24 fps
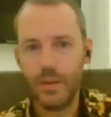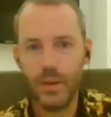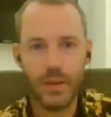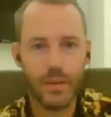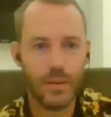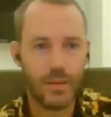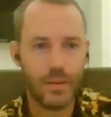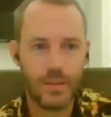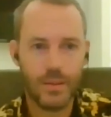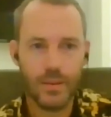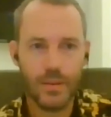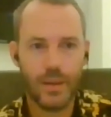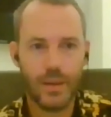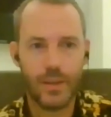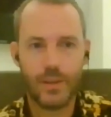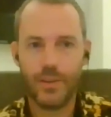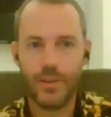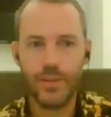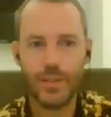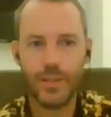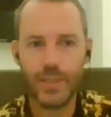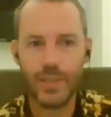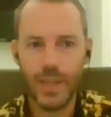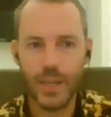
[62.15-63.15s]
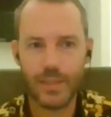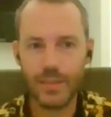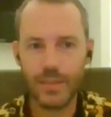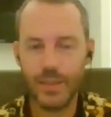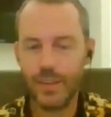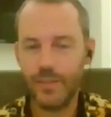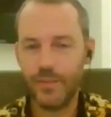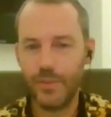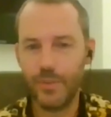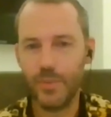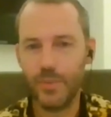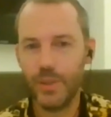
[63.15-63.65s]
I contacted
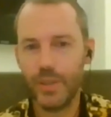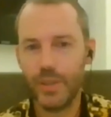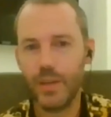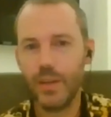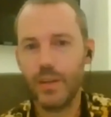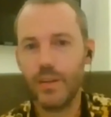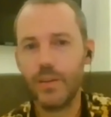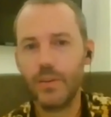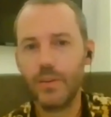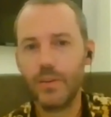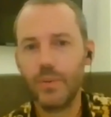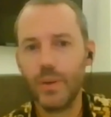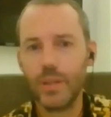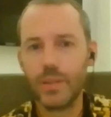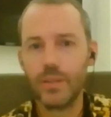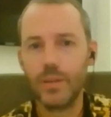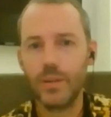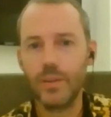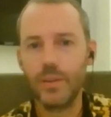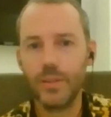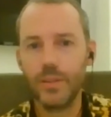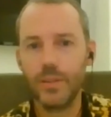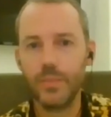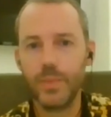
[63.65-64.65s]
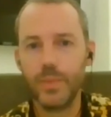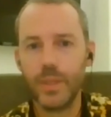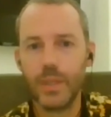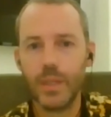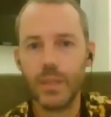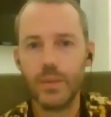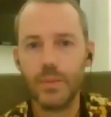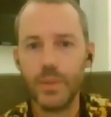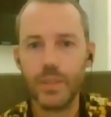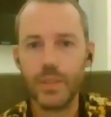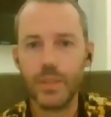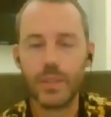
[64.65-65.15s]
everybody I knew. I told them that
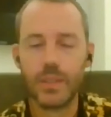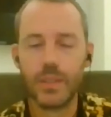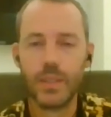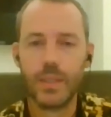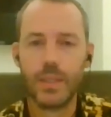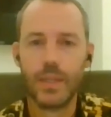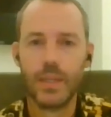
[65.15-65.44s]
I was